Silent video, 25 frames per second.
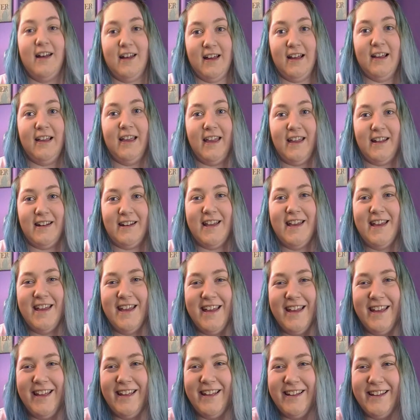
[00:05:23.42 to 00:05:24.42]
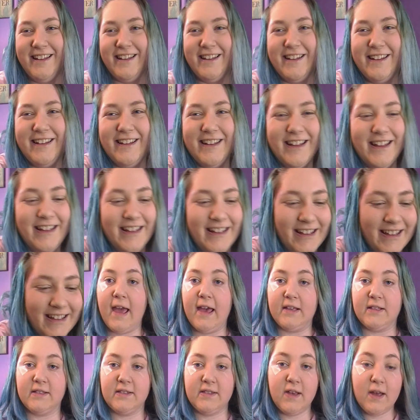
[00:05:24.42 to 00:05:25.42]
Again.
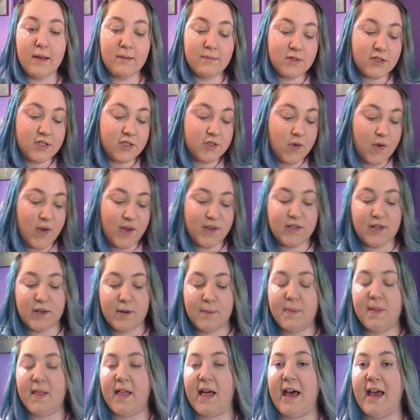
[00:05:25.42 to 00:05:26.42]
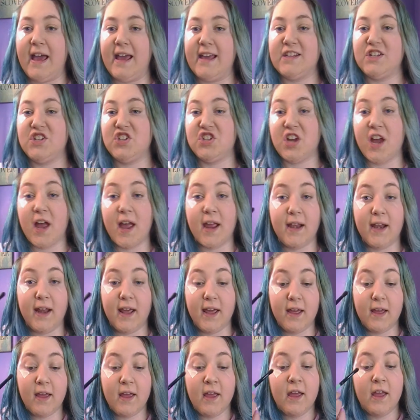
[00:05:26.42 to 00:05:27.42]
Okay, so I'm just going to apply
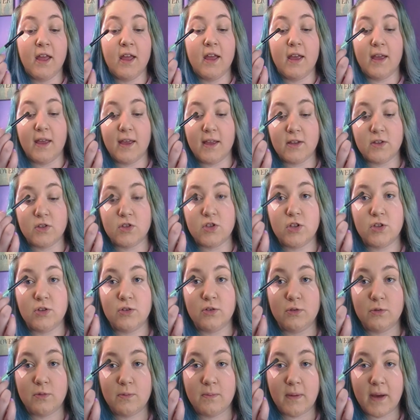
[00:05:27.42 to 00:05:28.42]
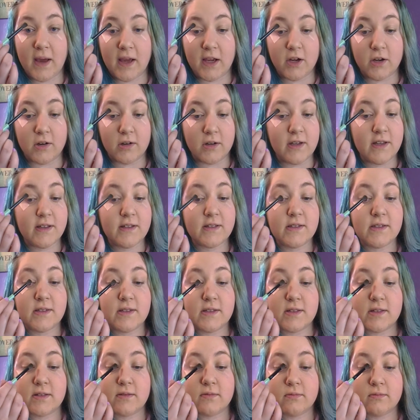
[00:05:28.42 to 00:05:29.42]
Shining into my
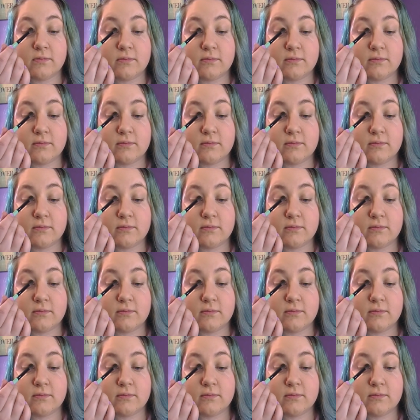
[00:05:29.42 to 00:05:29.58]
crease.